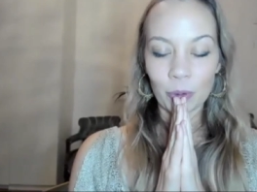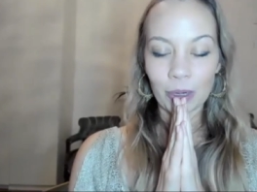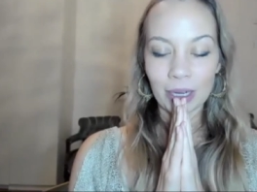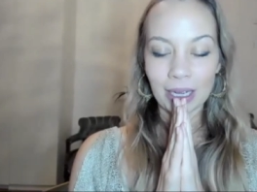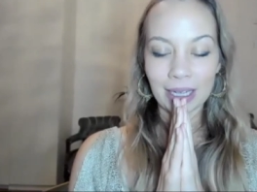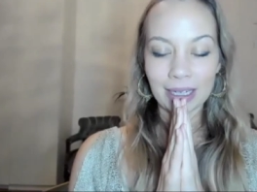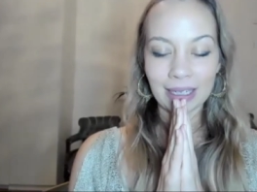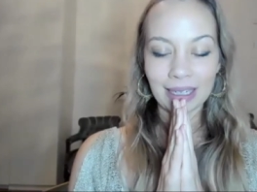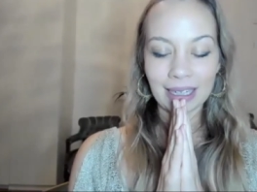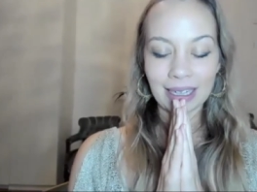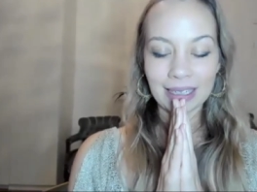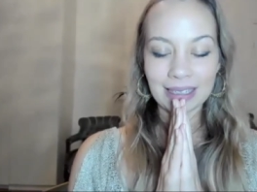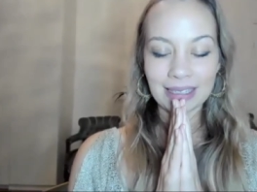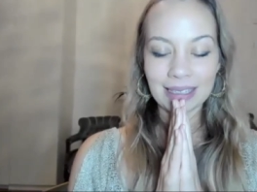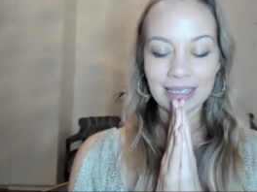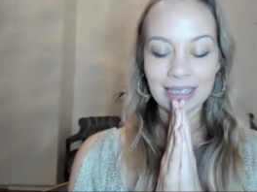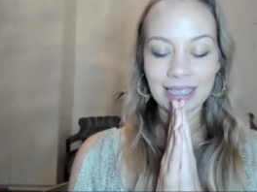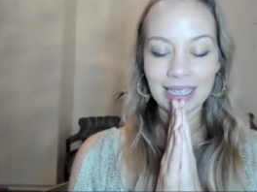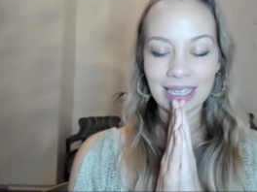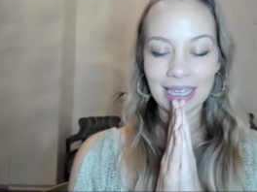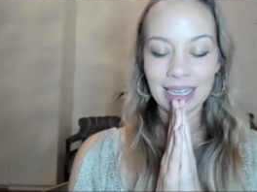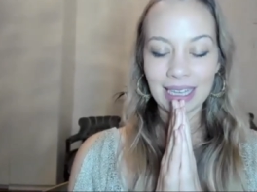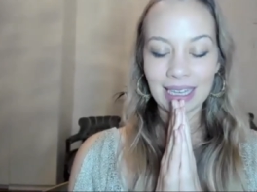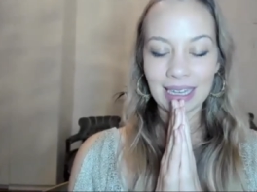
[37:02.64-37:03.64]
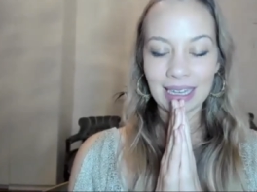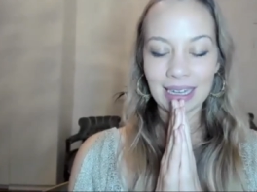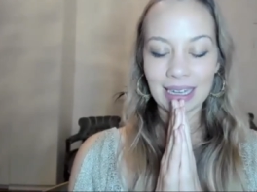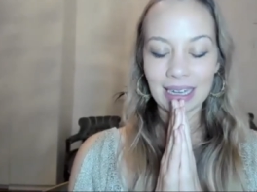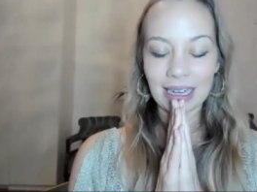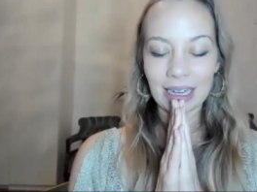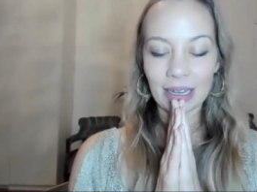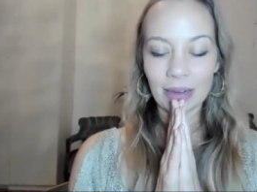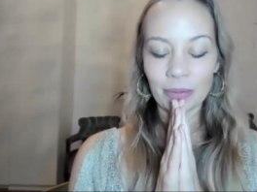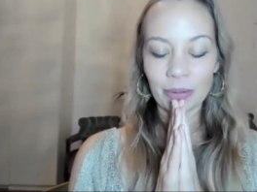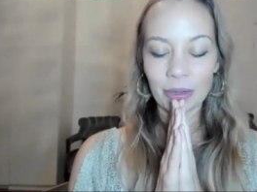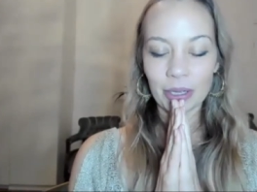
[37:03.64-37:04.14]
one last thing,
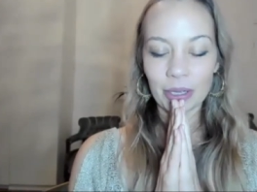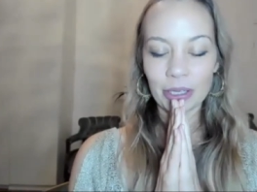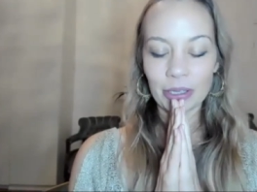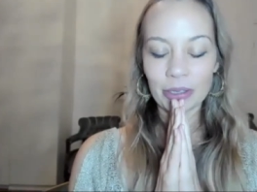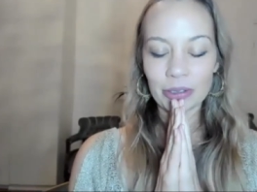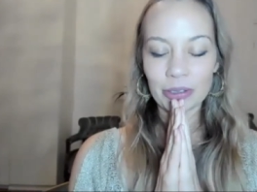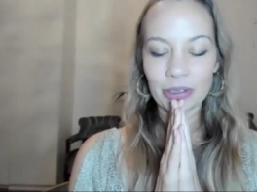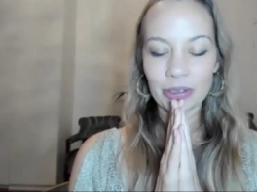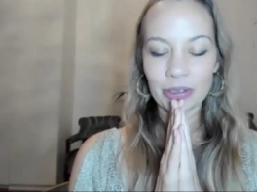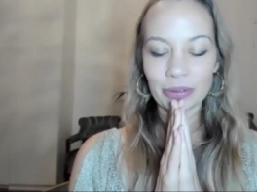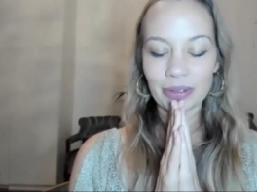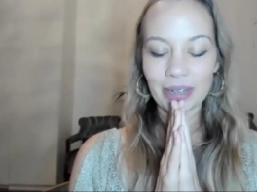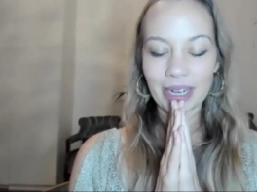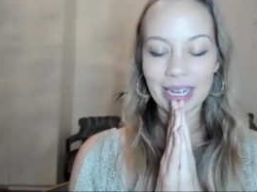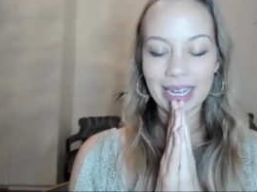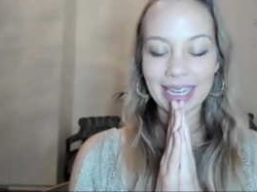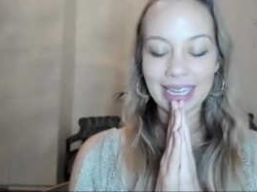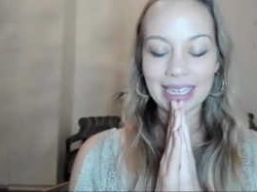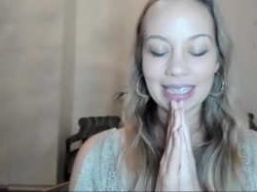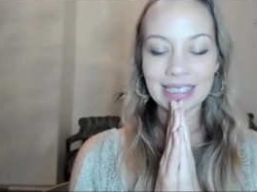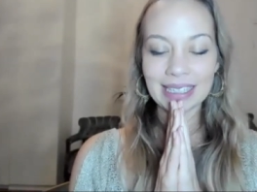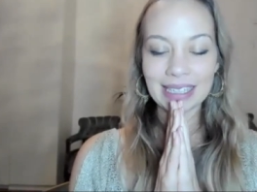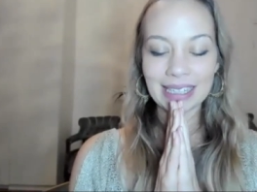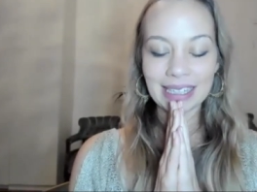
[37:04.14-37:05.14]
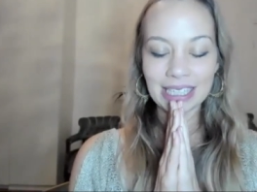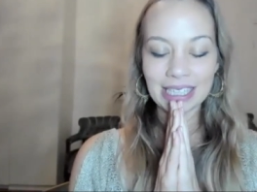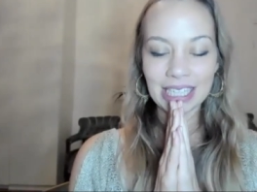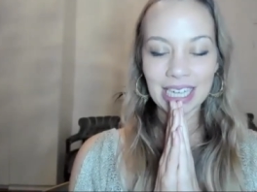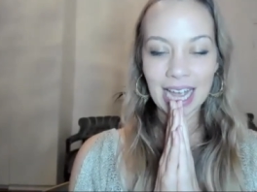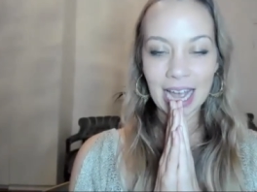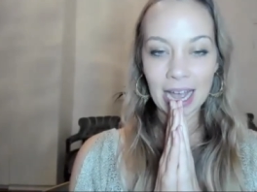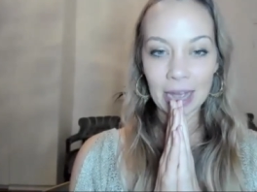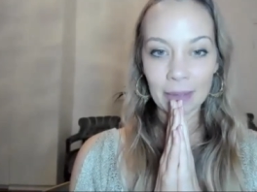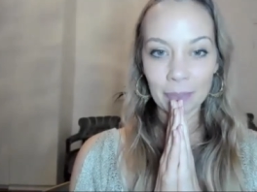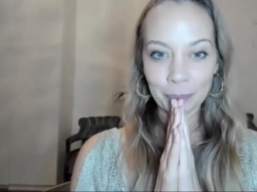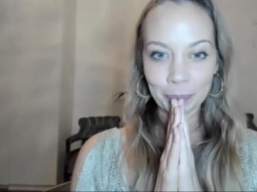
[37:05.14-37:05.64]
I want you to write into the
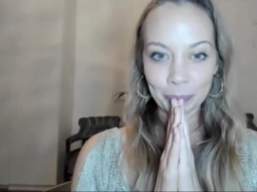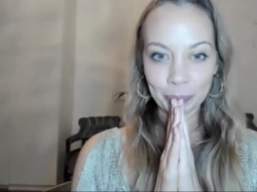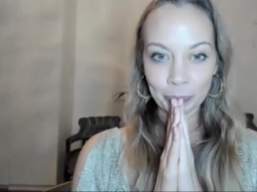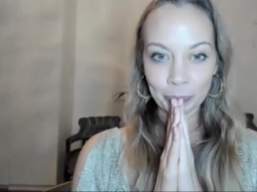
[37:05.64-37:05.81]
chat.